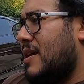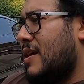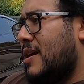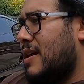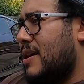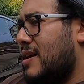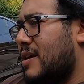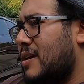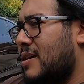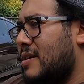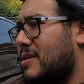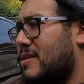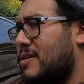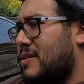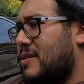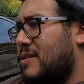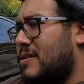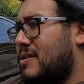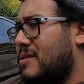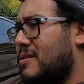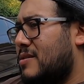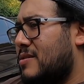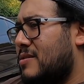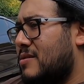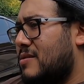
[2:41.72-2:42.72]
and
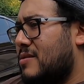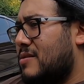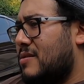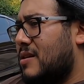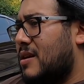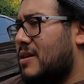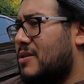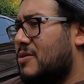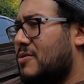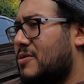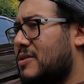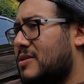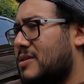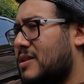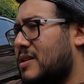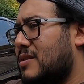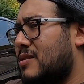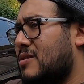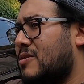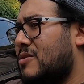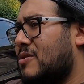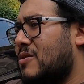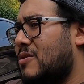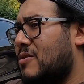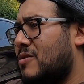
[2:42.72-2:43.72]
I noticed that
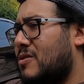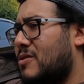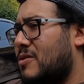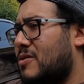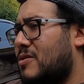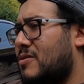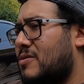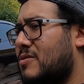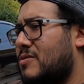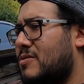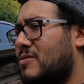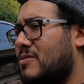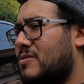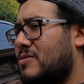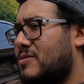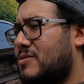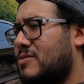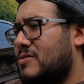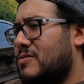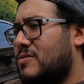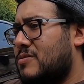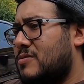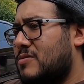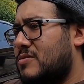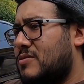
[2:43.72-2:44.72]
the car
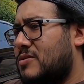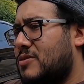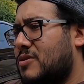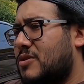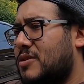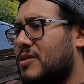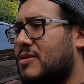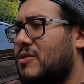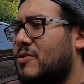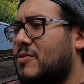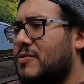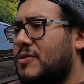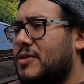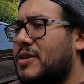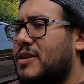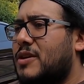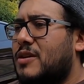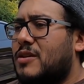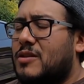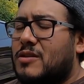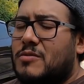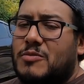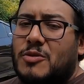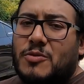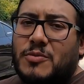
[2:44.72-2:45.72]
started
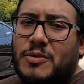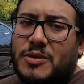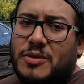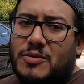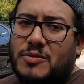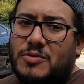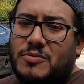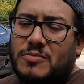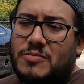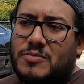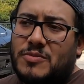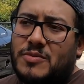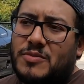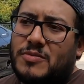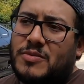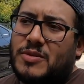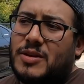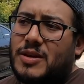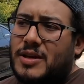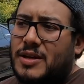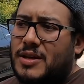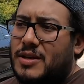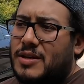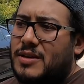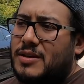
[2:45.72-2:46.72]
overheating on my way home,
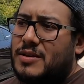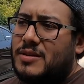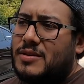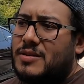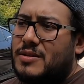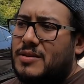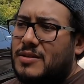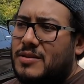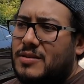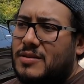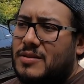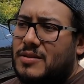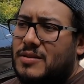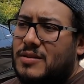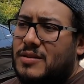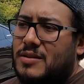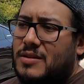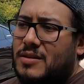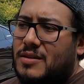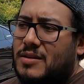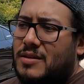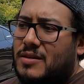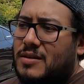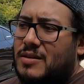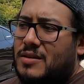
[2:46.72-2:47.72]
and
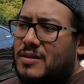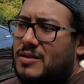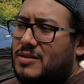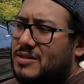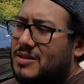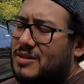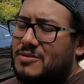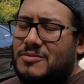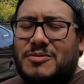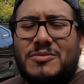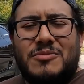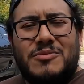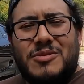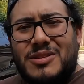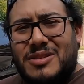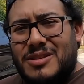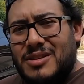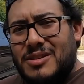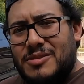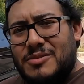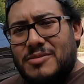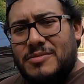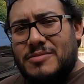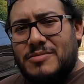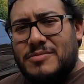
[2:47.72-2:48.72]
I was like, what the
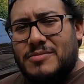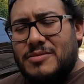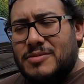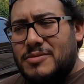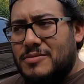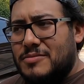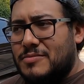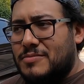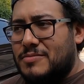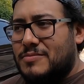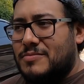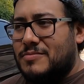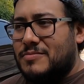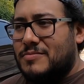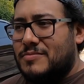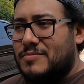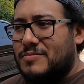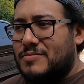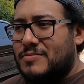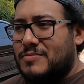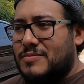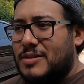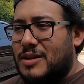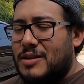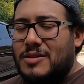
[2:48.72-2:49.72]
hell? You know,
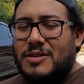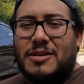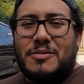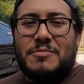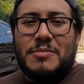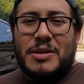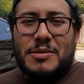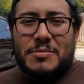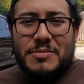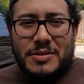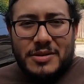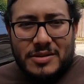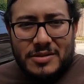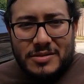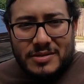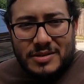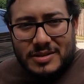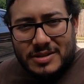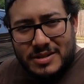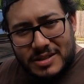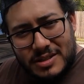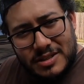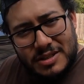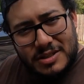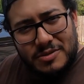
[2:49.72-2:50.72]
I thought maybe the
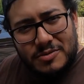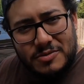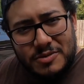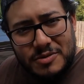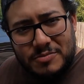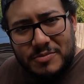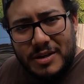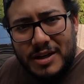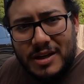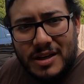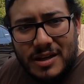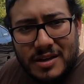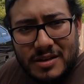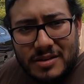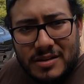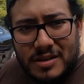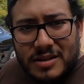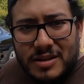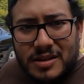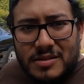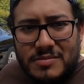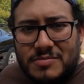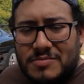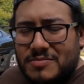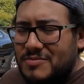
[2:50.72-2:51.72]
sensor was bad. I
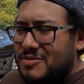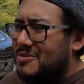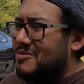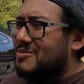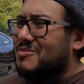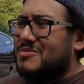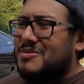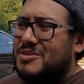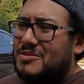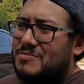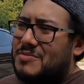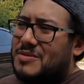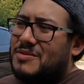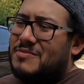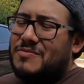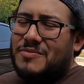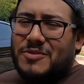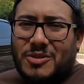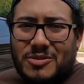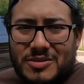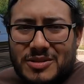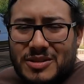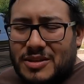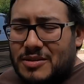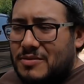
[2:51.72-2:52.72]
thought, you know, something
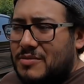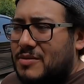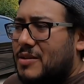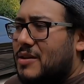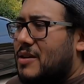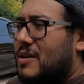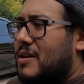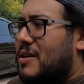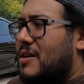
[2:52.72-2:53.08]
faulty.